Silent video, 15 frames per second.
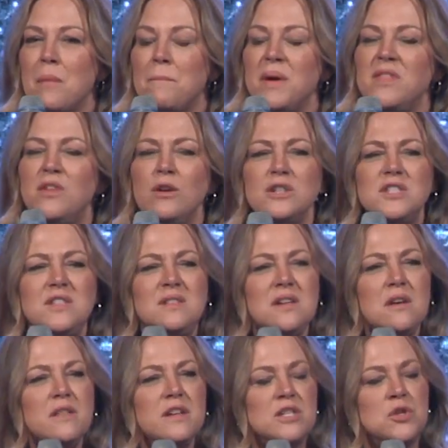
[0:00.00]
But there's
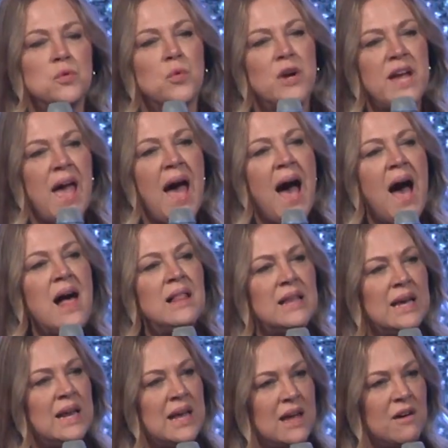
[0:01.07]
still this
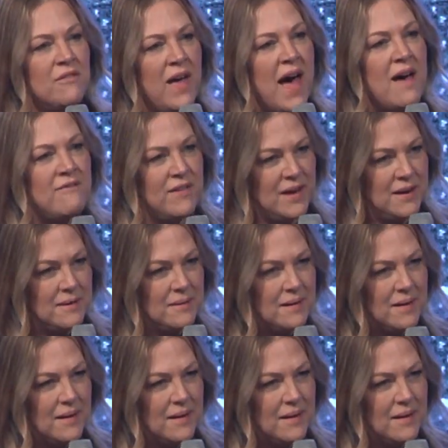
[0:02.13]
reality of heaven.